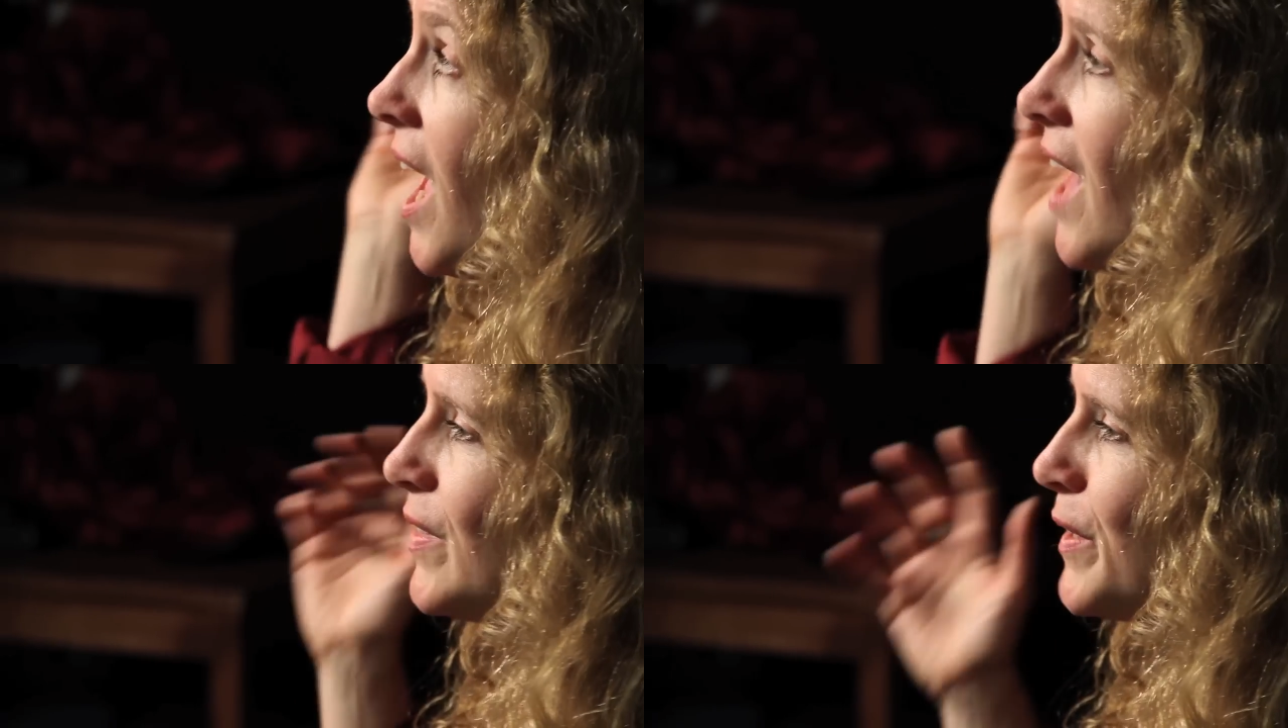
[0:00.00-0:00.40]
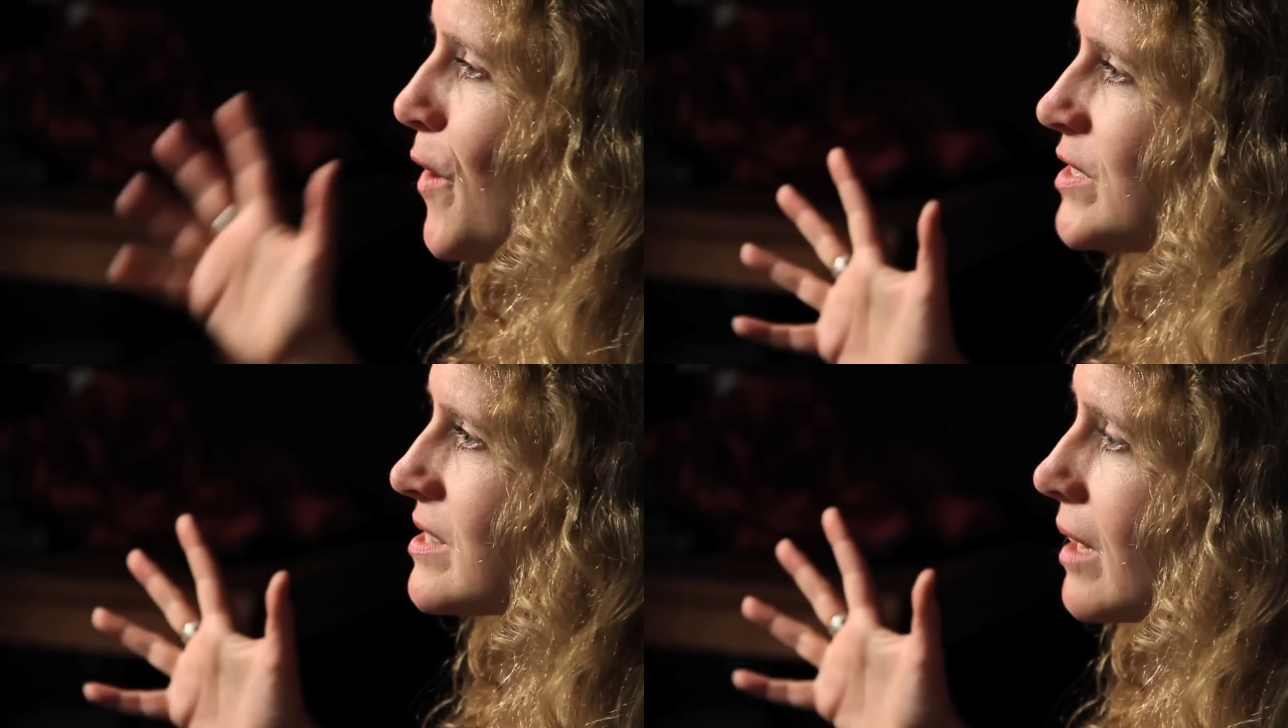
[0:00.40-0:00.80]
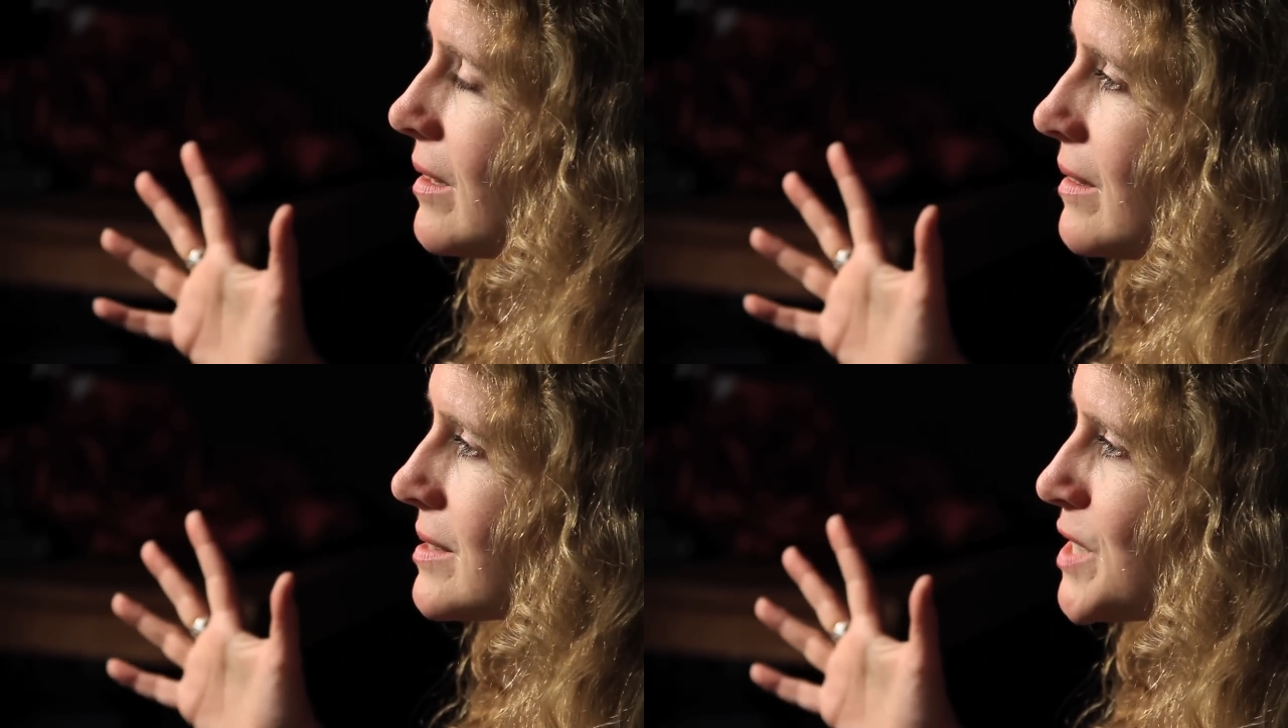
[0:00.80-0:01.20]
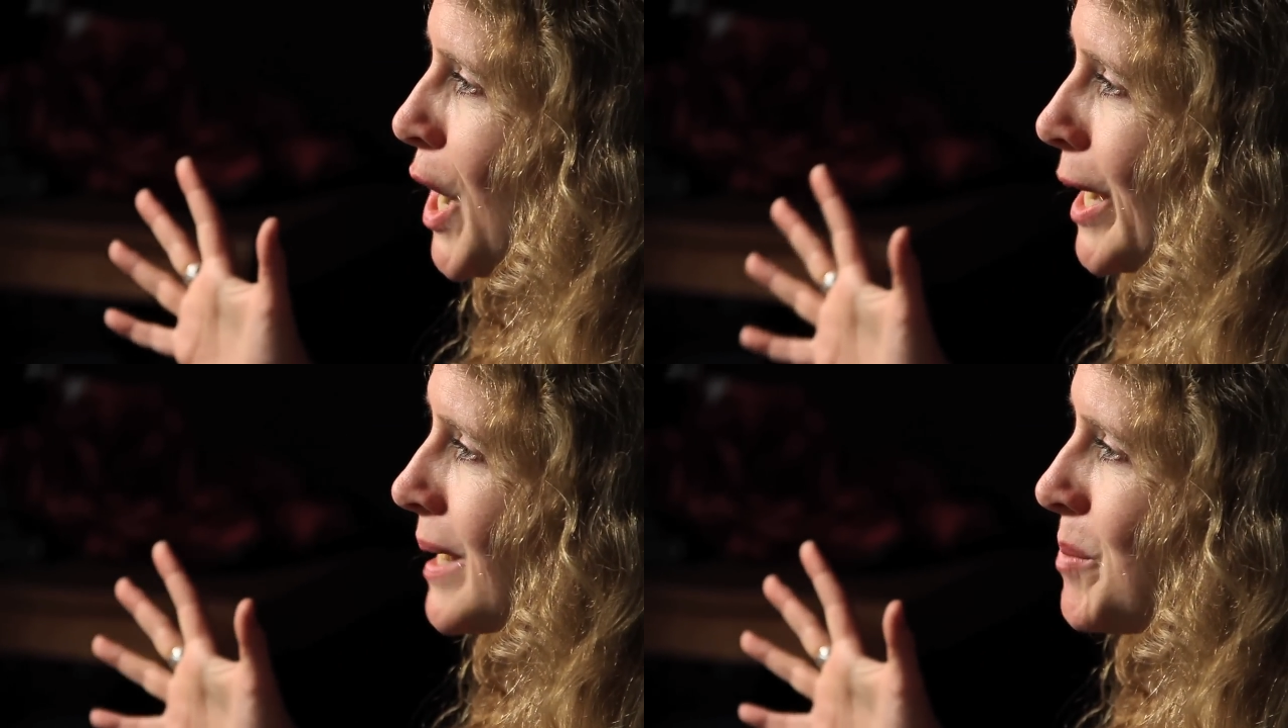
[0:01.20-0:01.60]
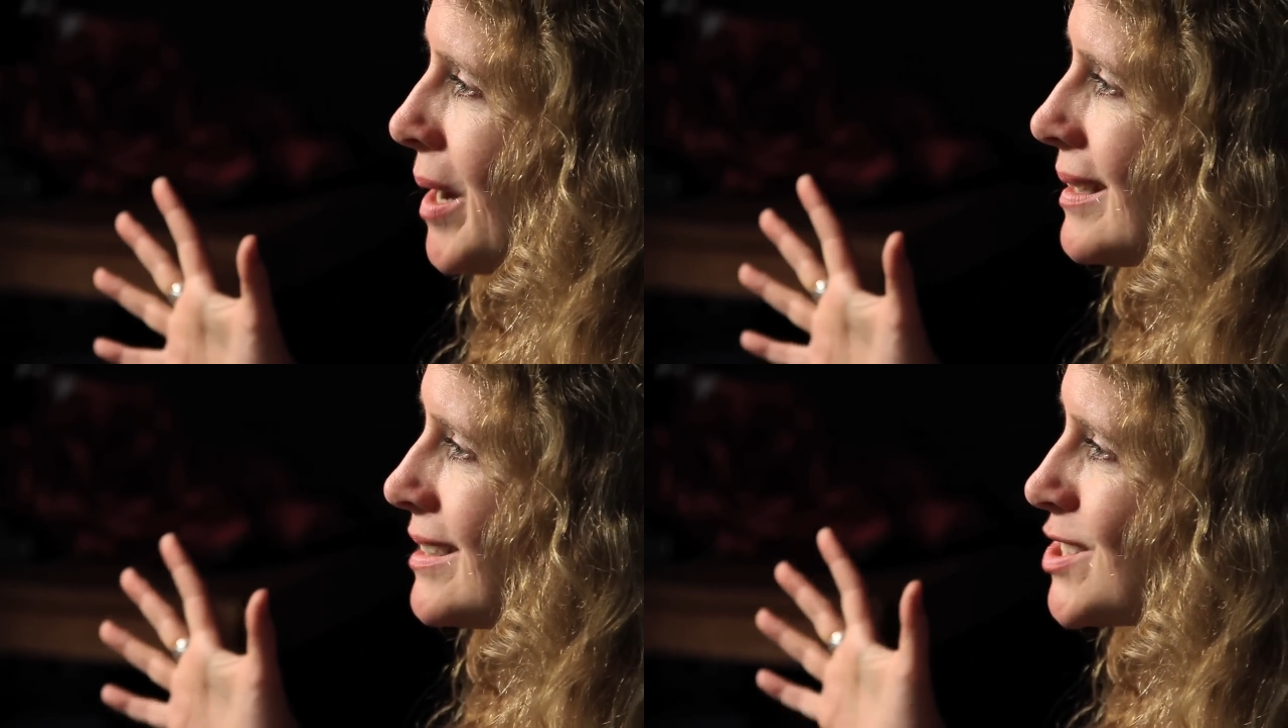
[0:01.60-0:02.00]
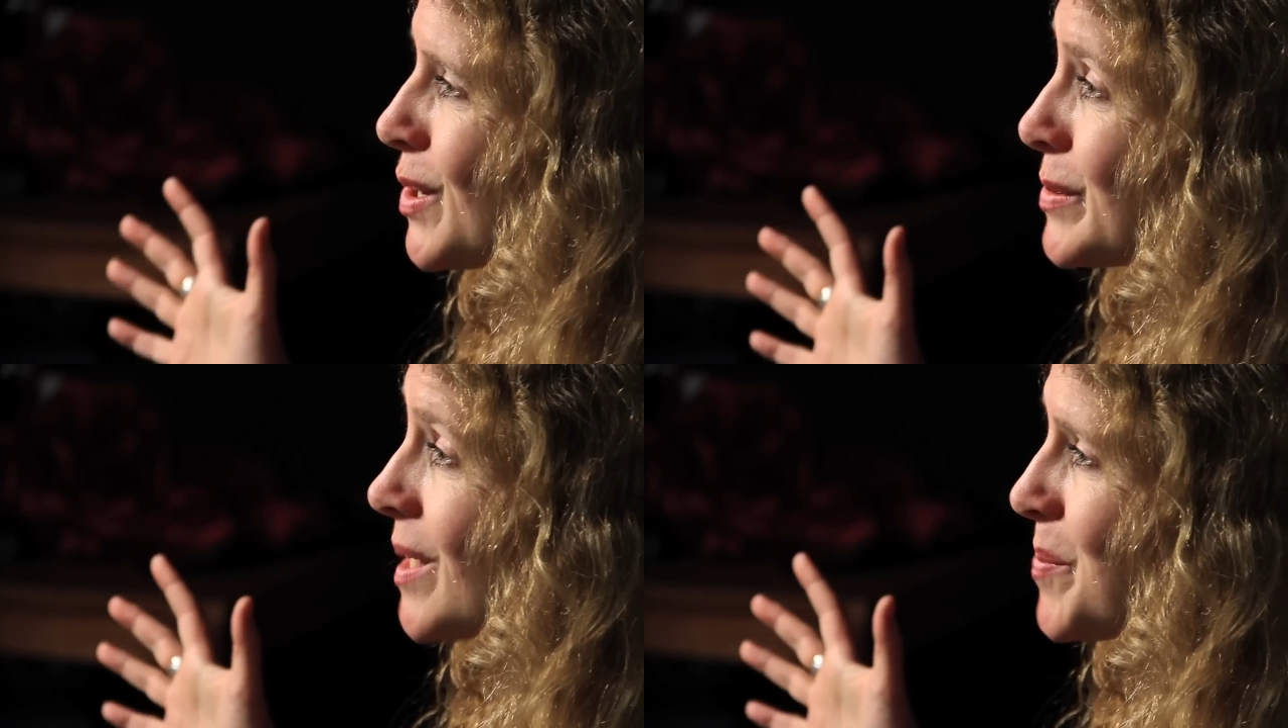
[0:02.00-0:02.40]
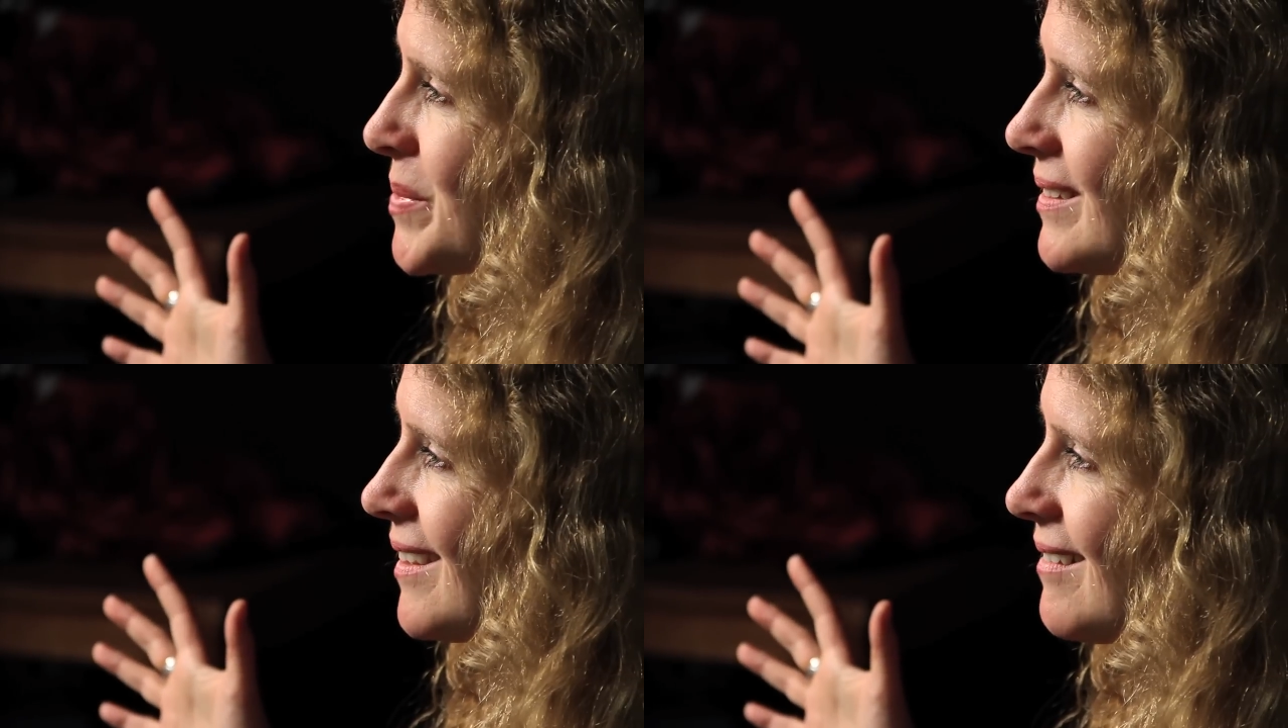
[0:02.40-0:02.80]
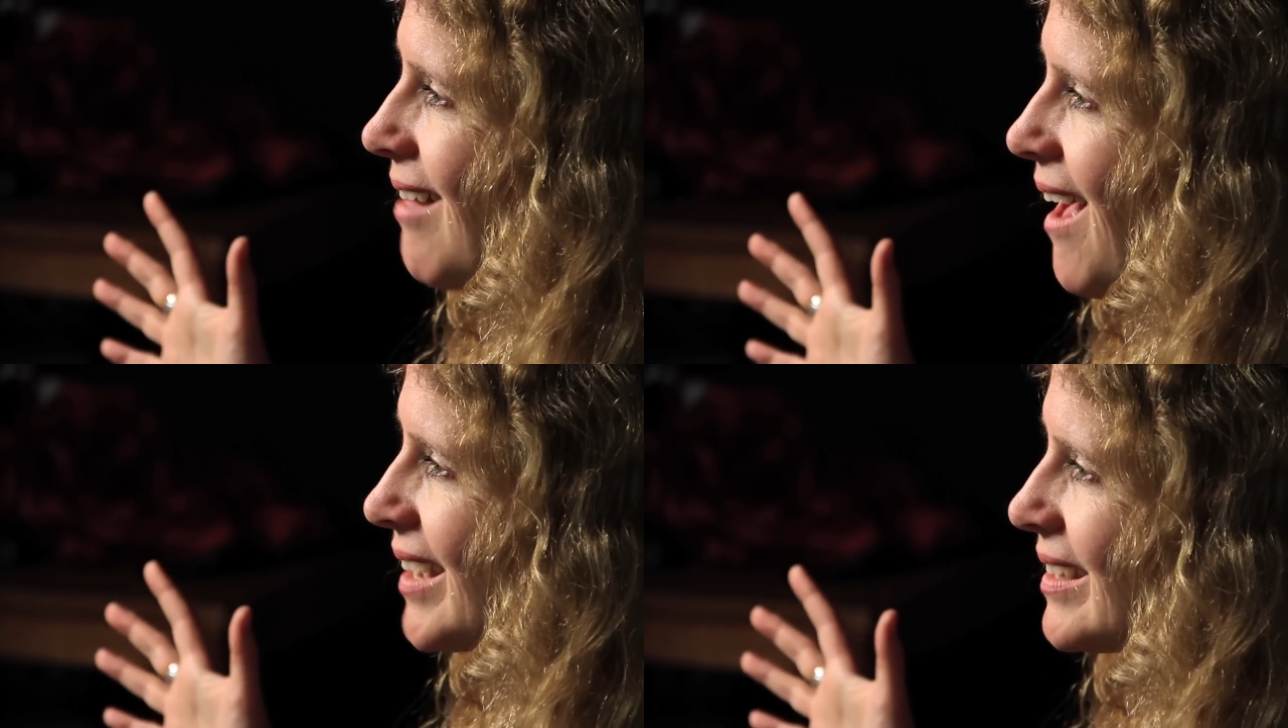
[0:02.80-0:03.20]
And then all of a sudden, this talking monkey shows up in the airlock,